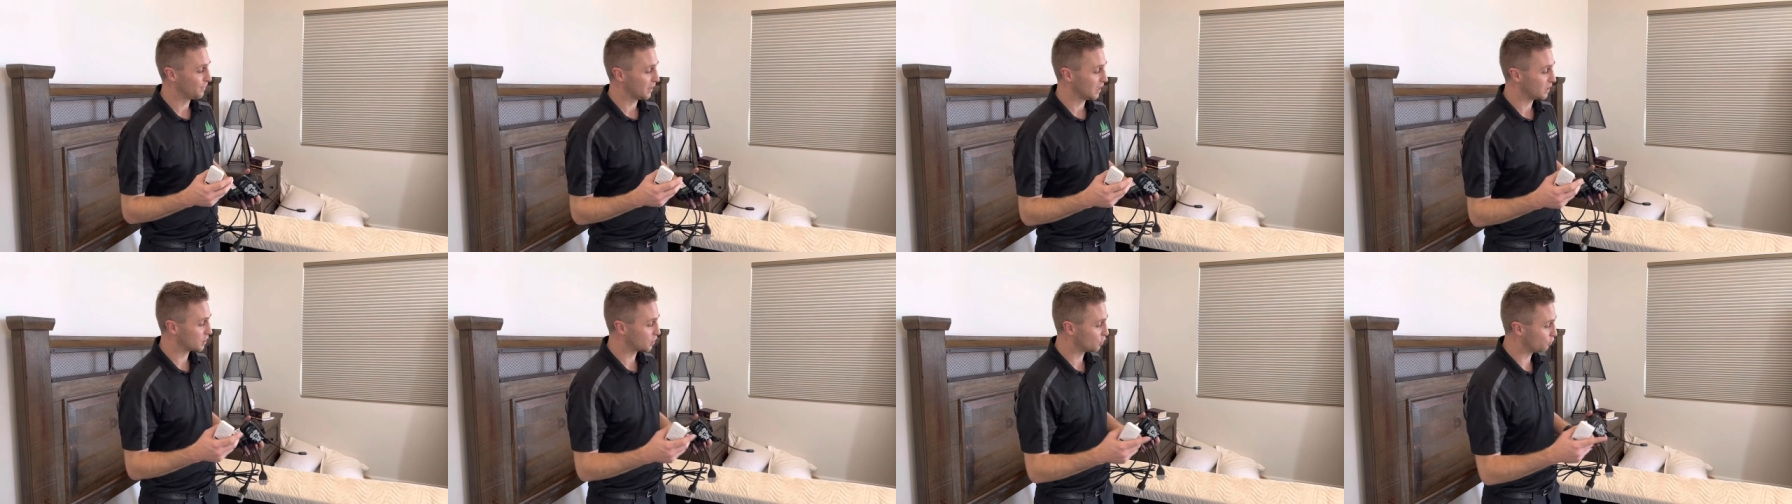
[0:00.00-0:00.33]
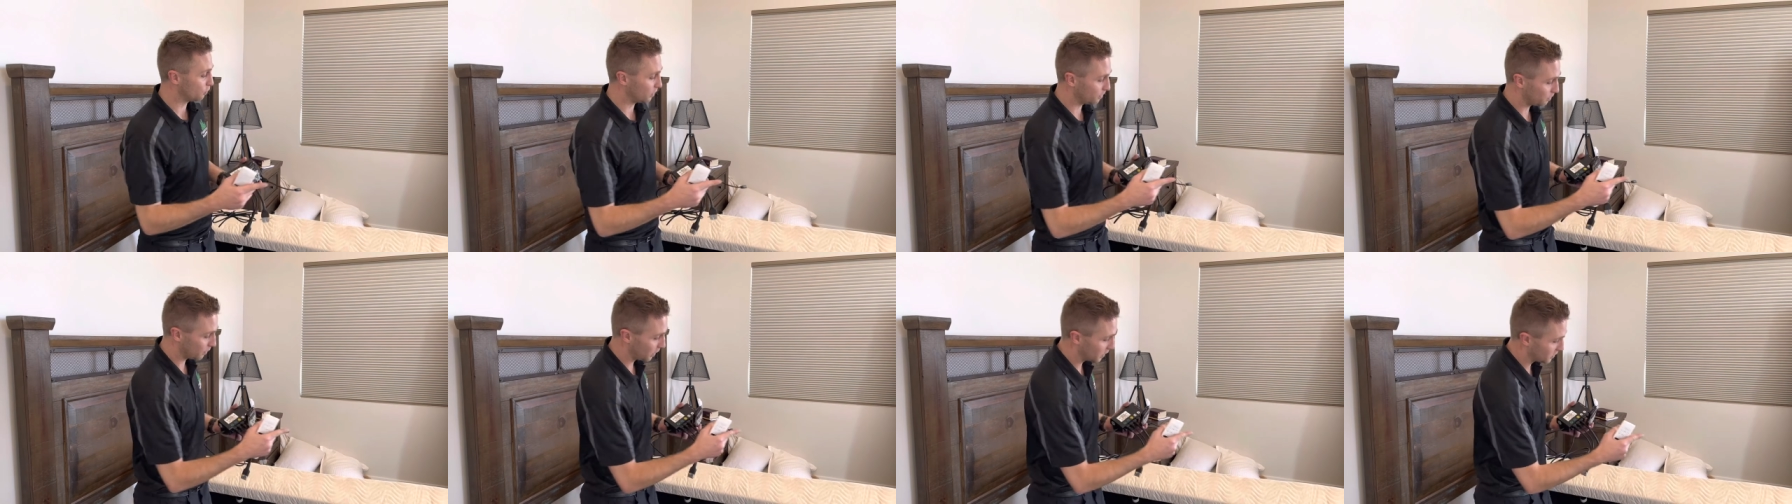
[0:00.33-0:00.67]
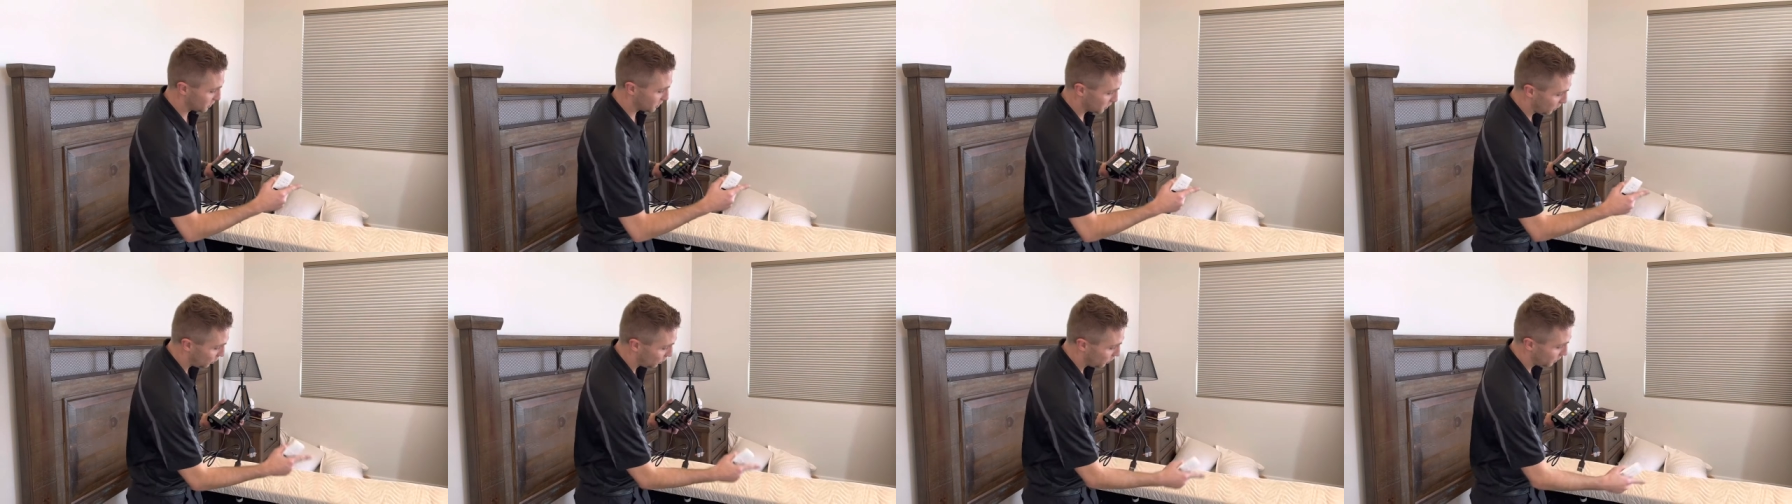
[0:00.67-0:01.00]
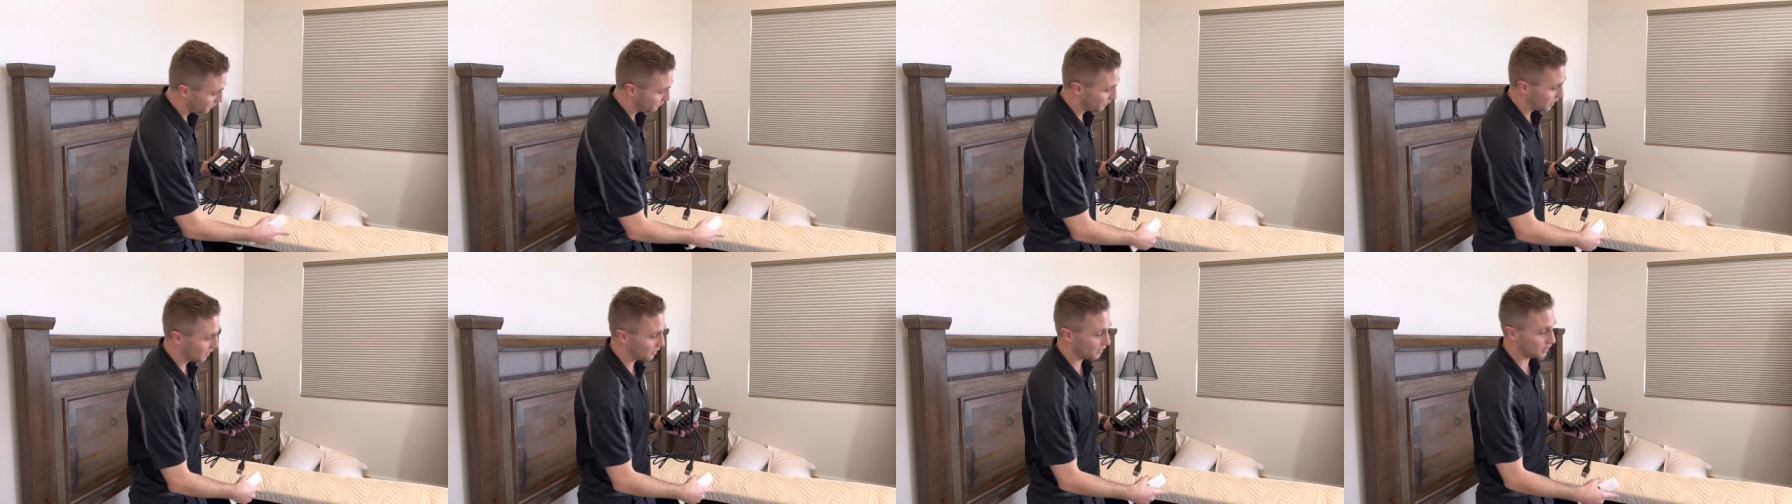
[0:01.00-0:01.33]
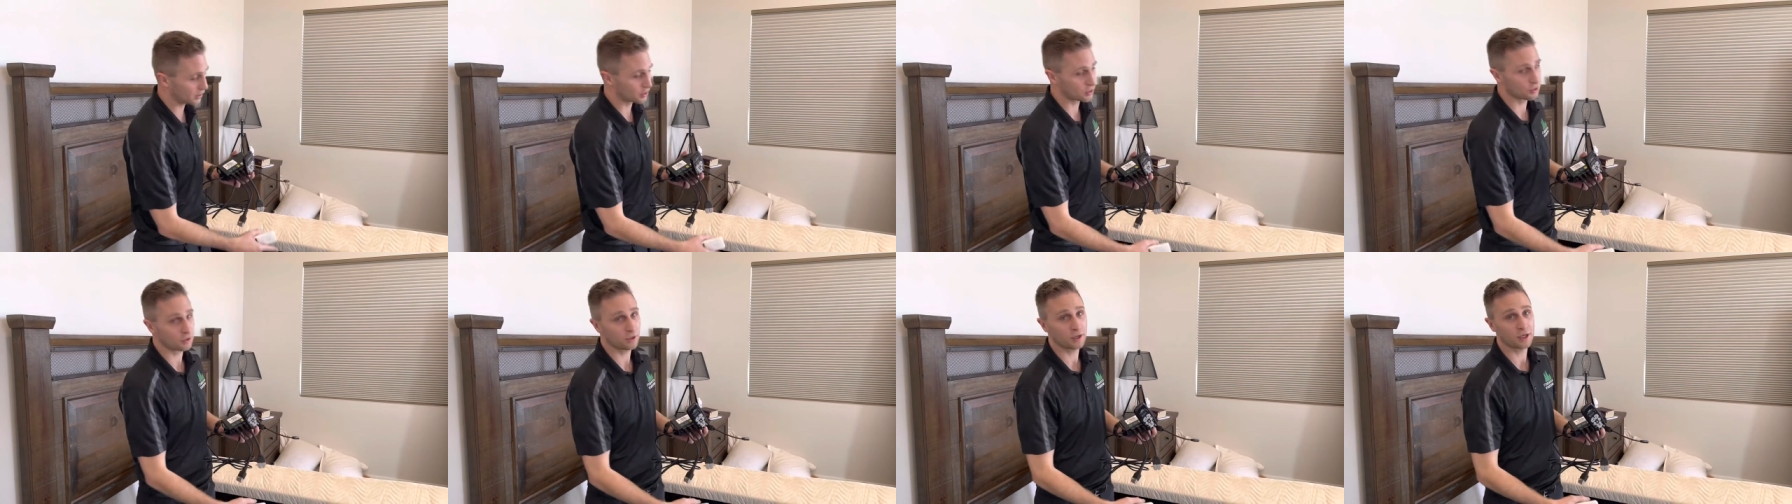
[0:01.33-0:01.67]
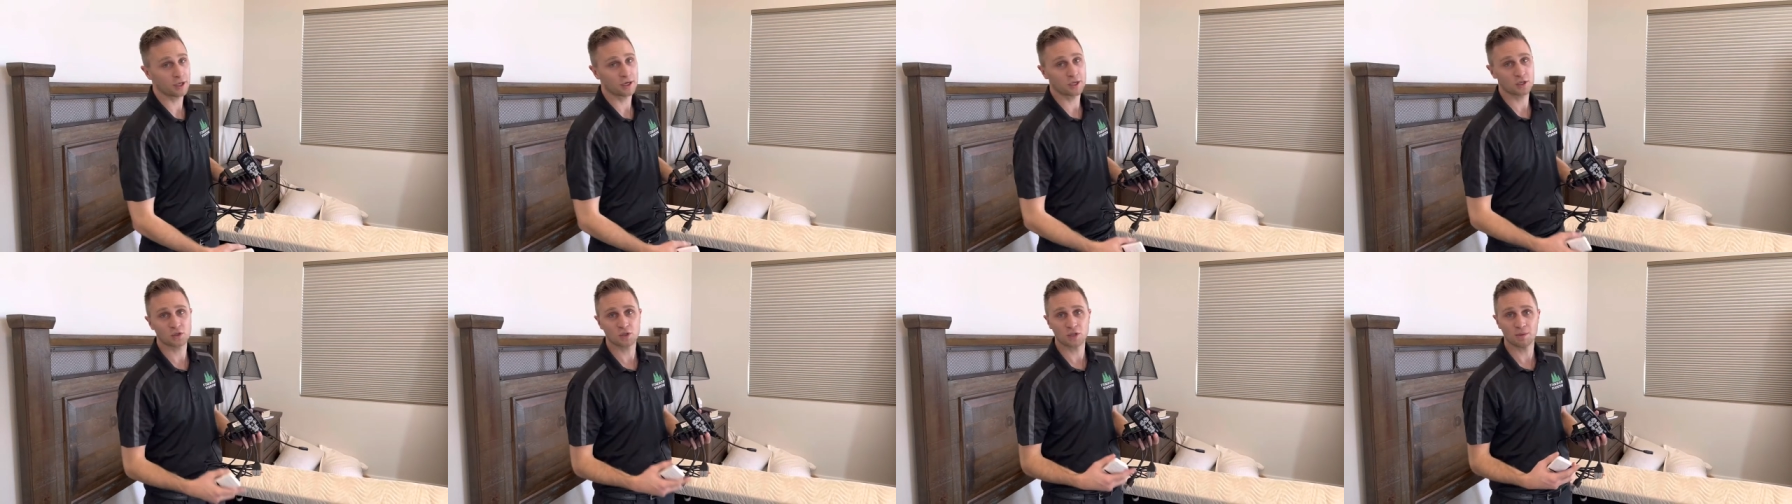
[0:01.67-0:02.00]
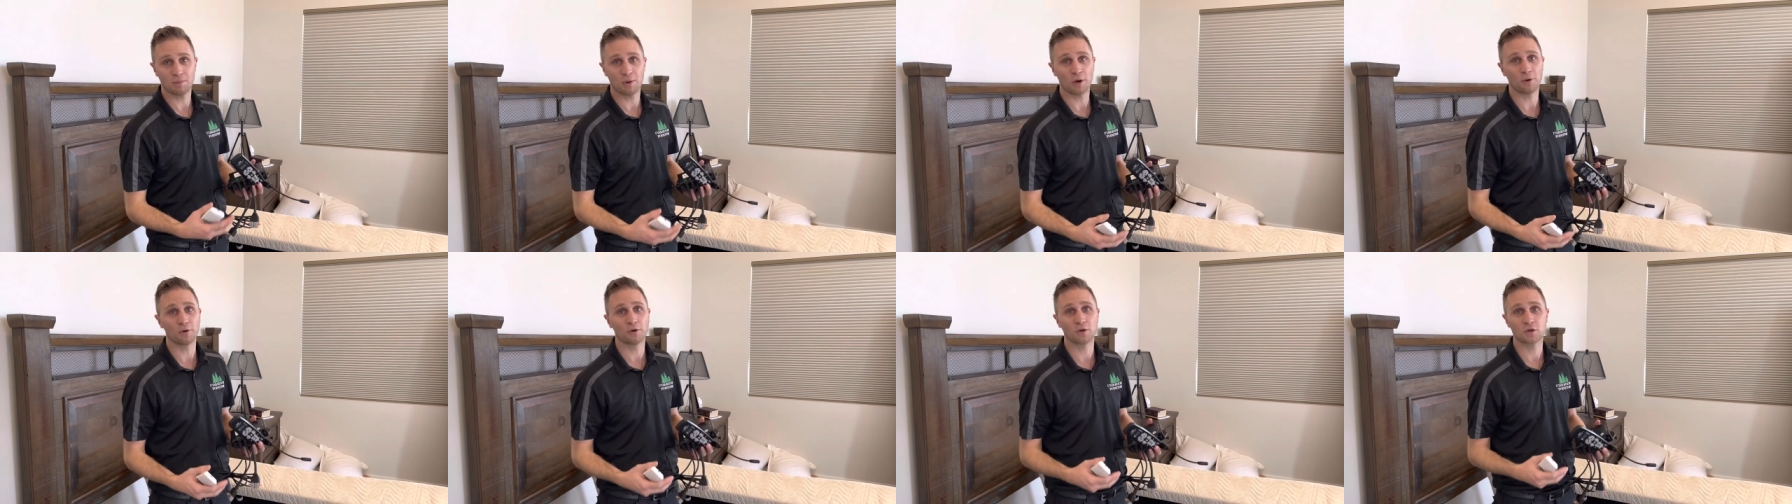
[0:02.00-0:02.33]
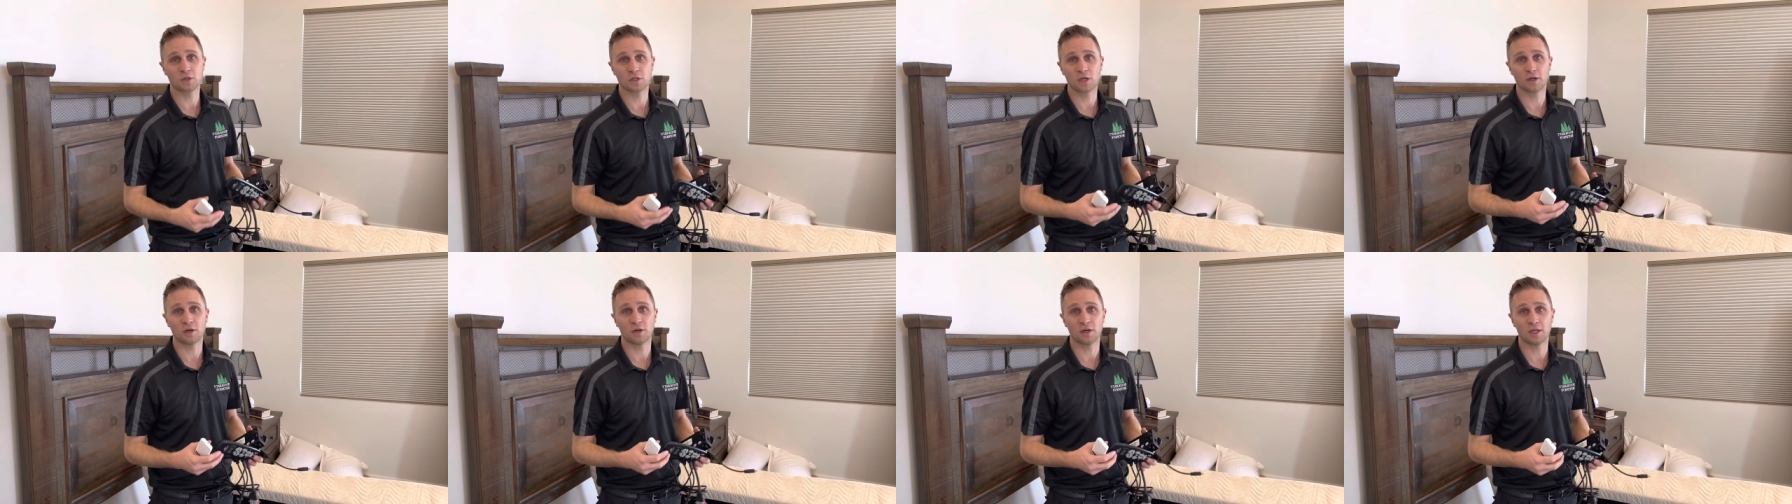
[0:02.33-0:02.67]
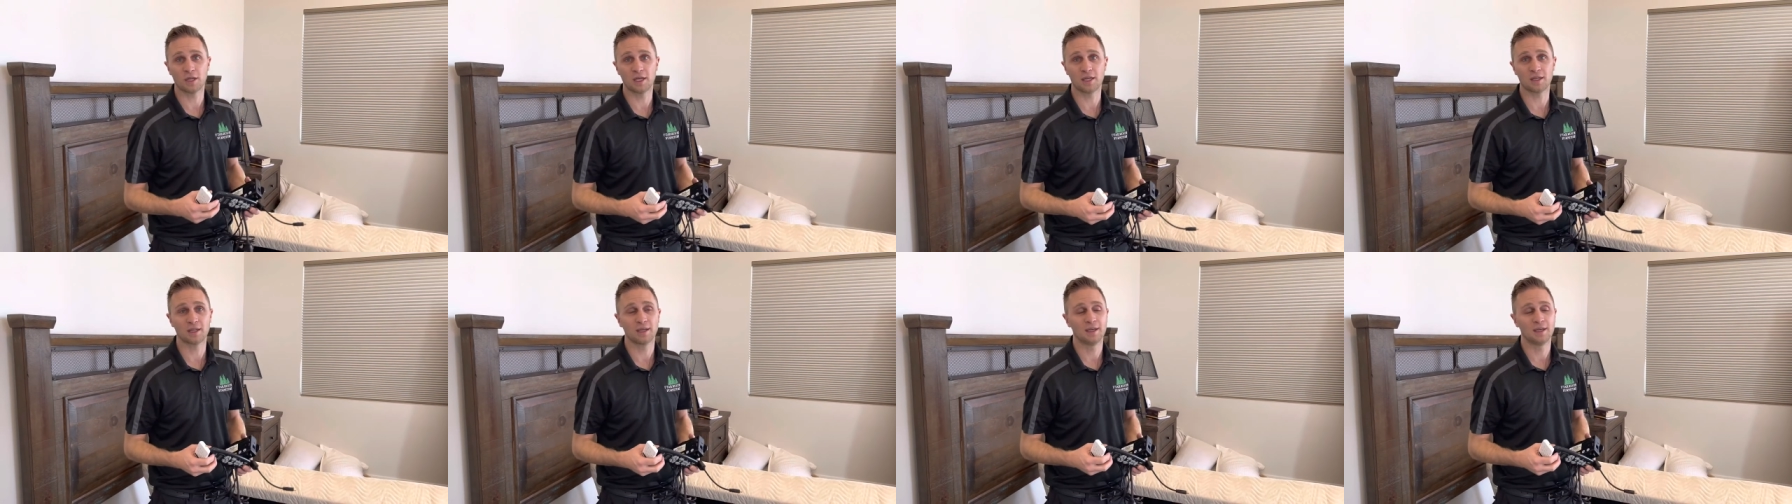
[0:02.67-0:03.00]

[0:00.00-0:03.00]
is to replace all of the electronics, the motors underneath.